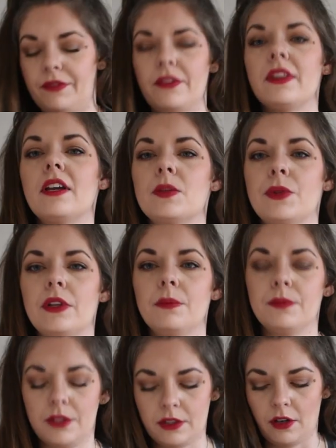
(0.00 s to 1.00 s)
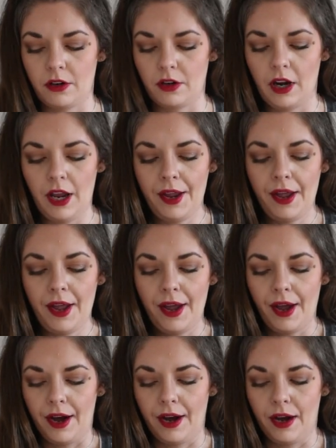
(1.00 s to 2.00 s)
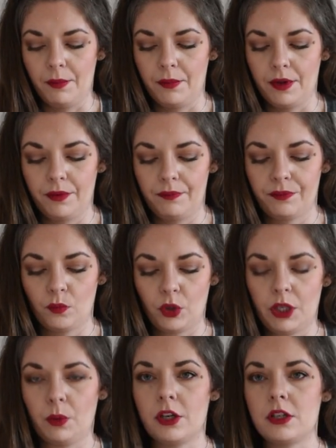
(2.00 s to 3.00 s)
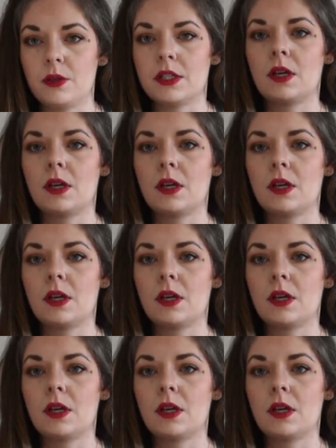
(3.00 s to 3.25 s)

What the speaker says: different things with them. So what you want to do is